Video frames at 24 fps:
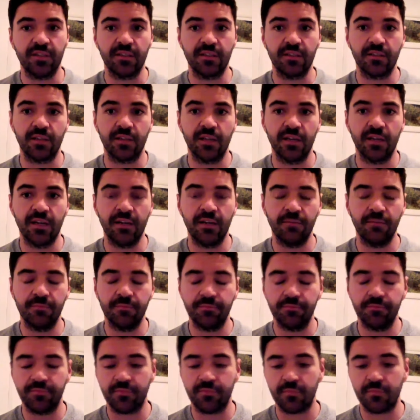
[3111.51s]
Um,
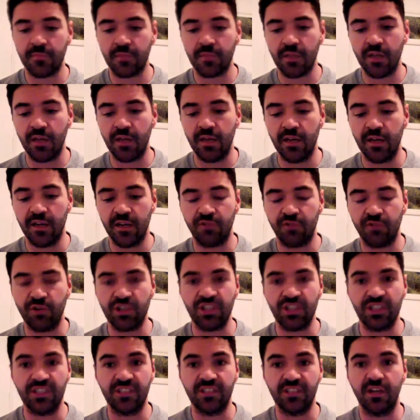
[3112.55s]
uh, crashing
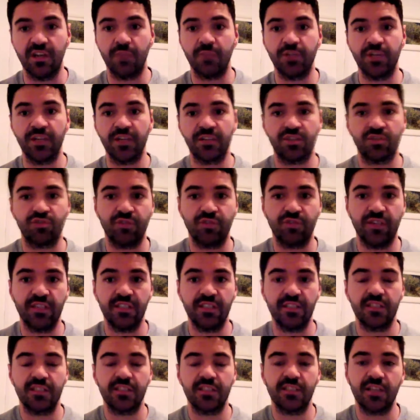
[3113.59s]
into objects,
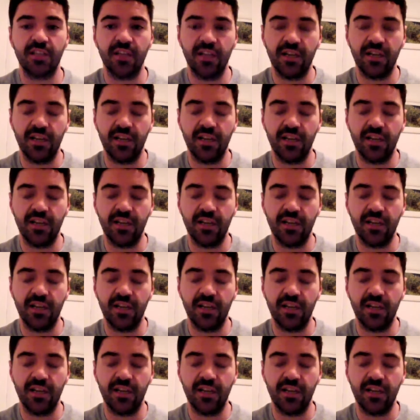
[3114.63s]
trees, uh,